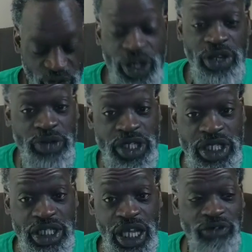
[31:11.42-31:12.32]
really be
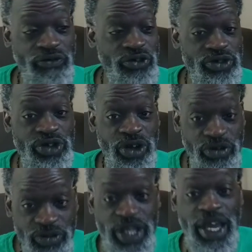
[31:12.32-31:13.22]
successful, be
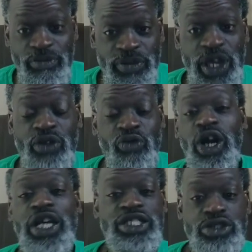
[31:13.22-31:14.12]
able to
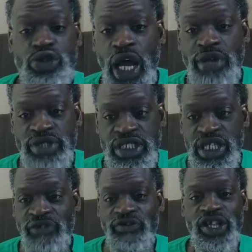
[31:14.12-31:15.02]
work as a tribe
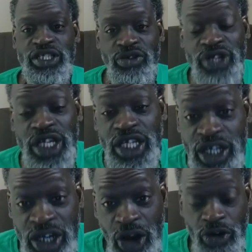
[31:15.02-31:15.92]
successfully. So we need to
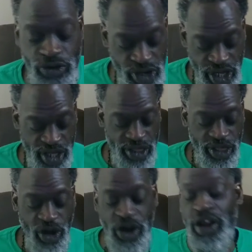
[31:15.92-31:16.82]
know
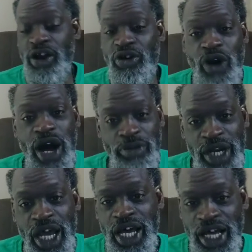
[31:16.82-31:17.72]
all our
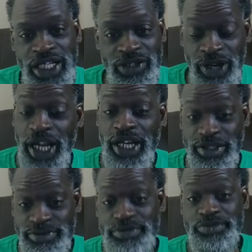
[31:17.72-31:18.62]
Kwabanahs, right?
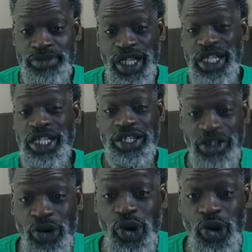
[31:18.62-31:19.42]
We need to know